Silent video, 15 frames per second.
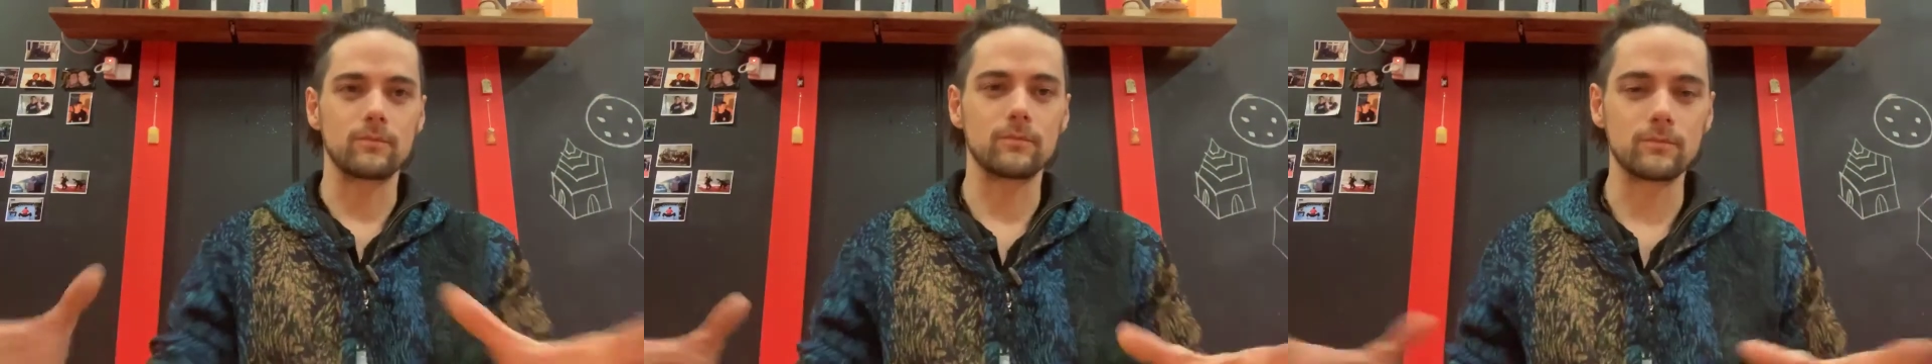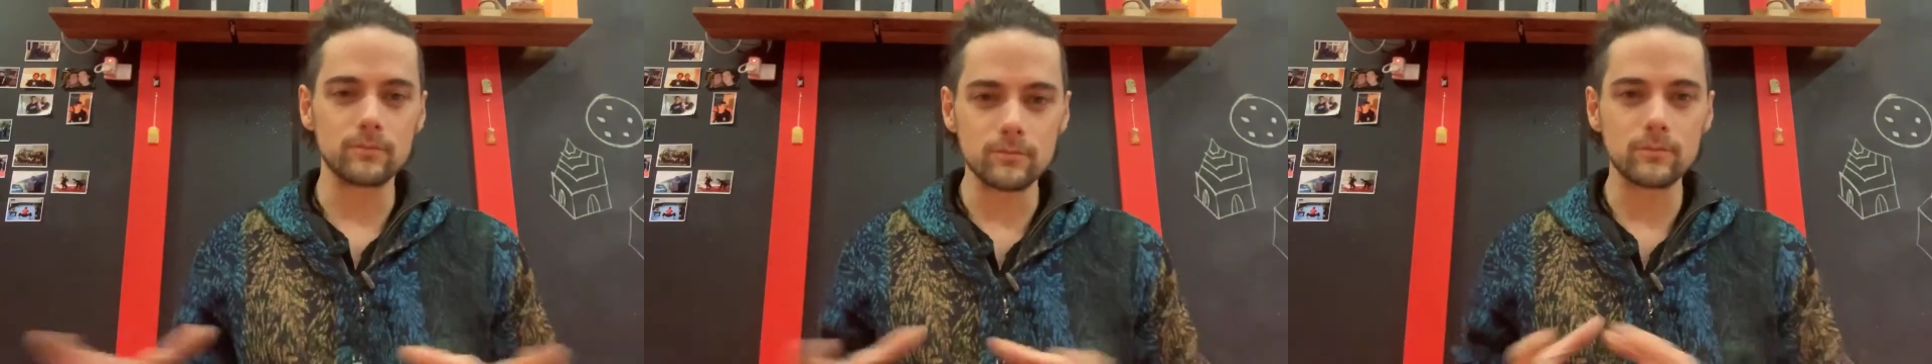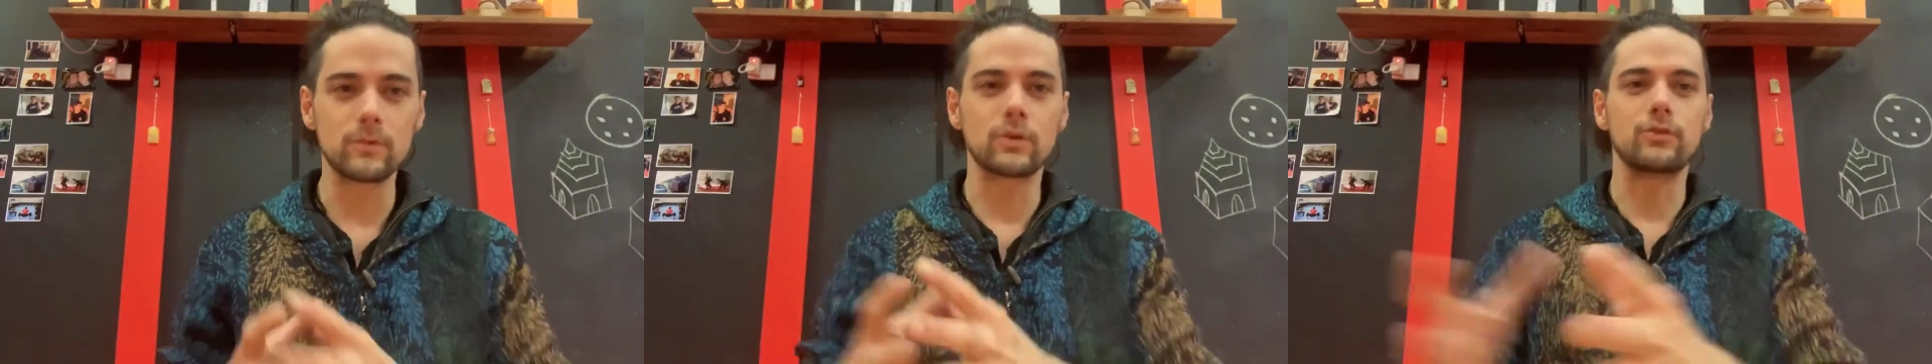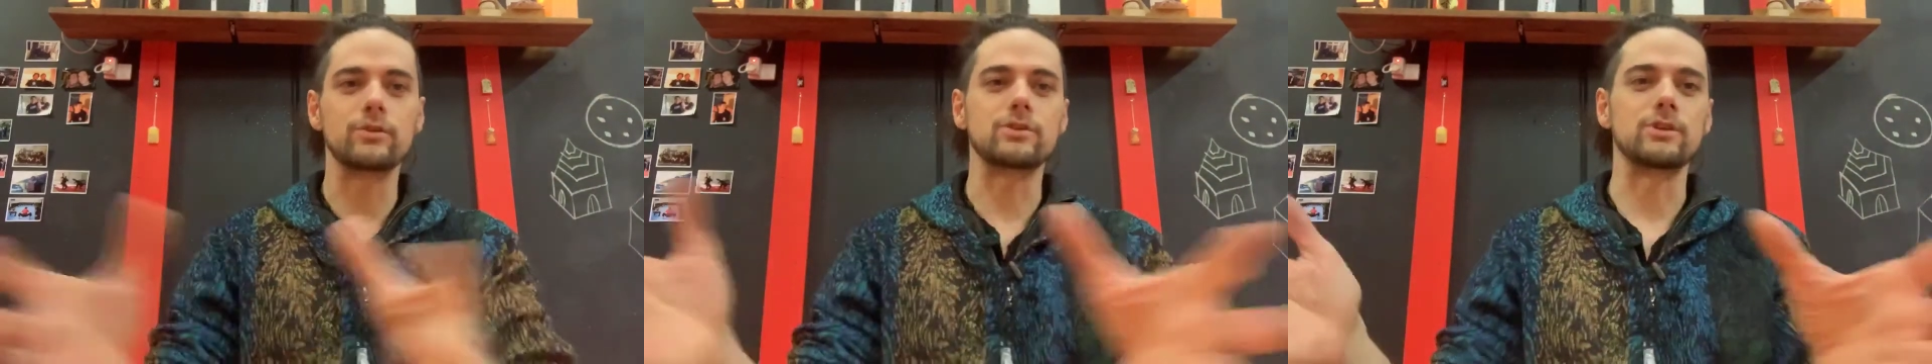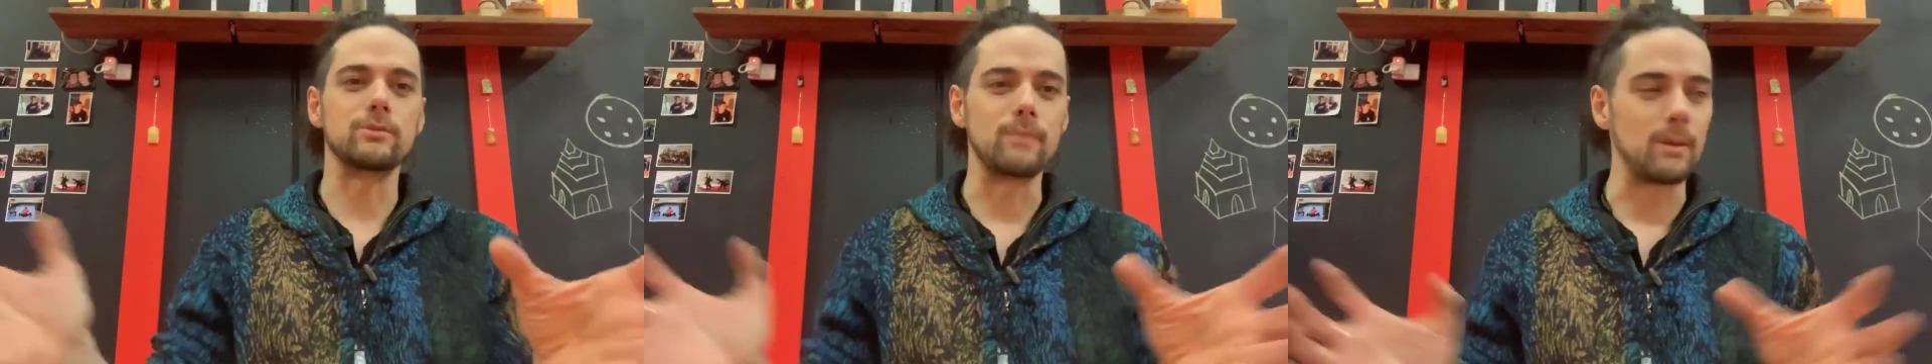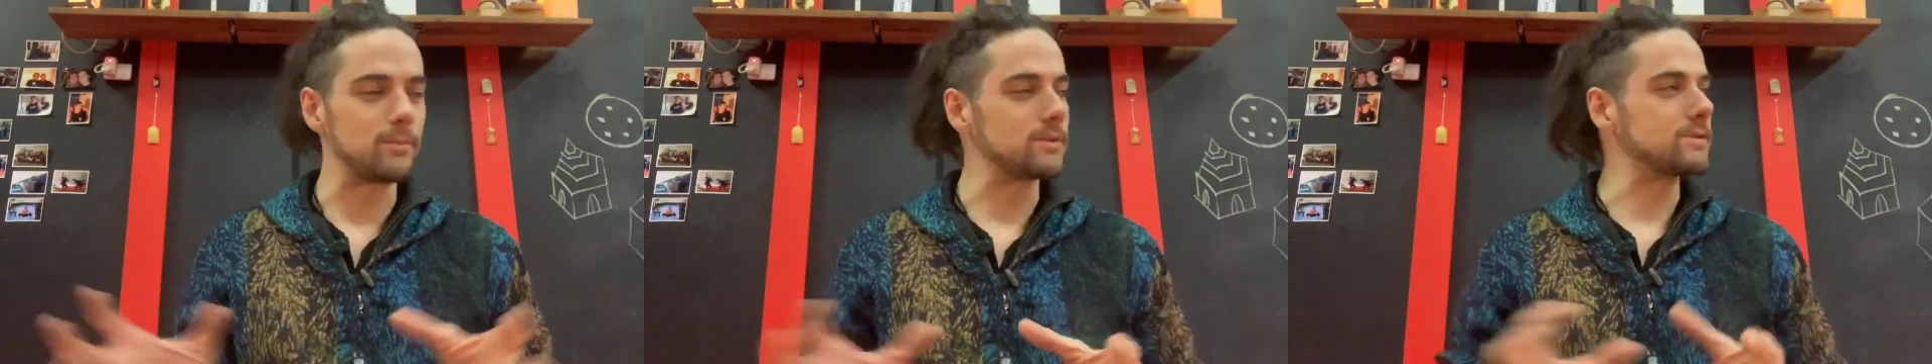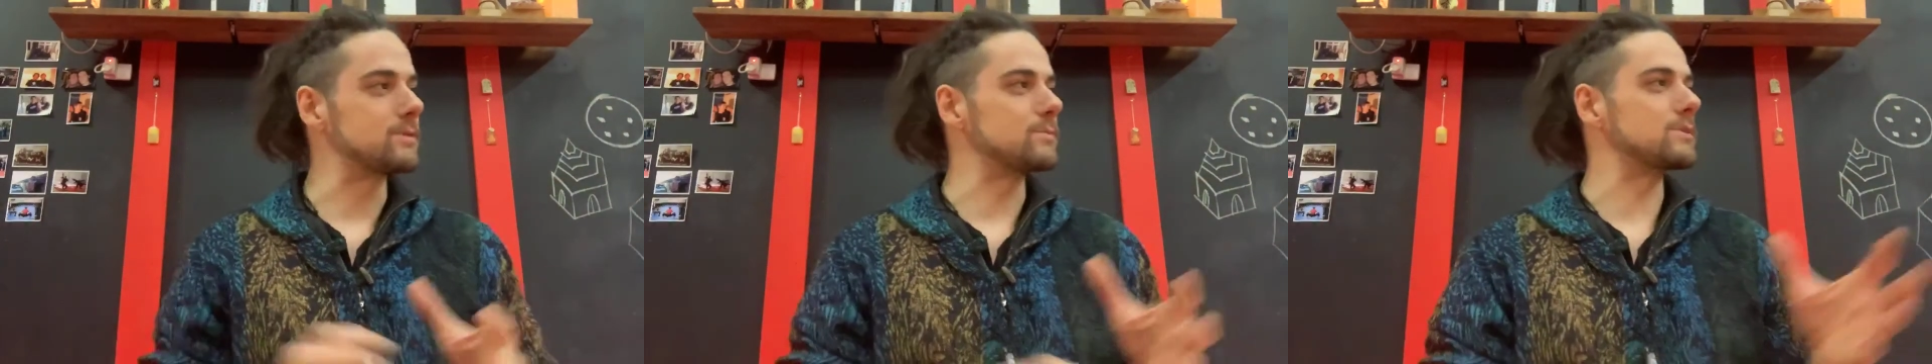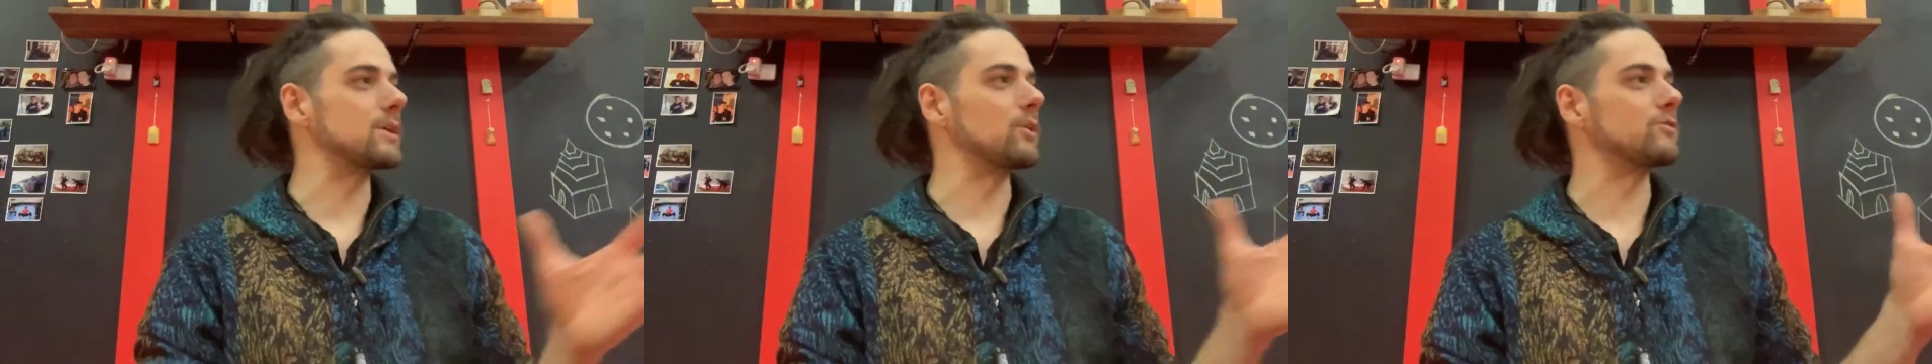the Christian members
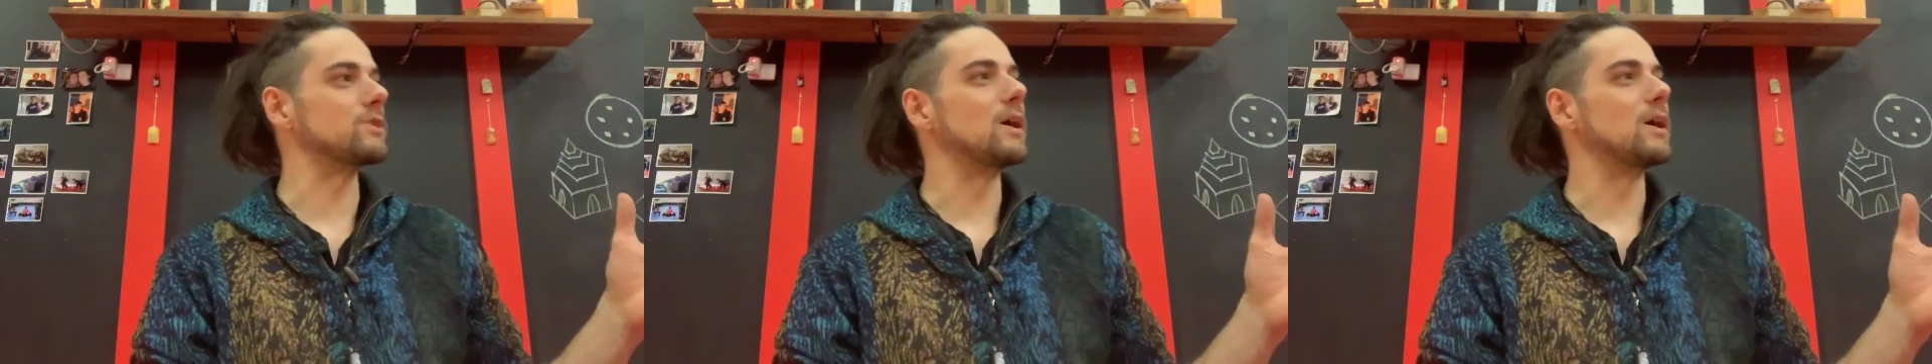themselves.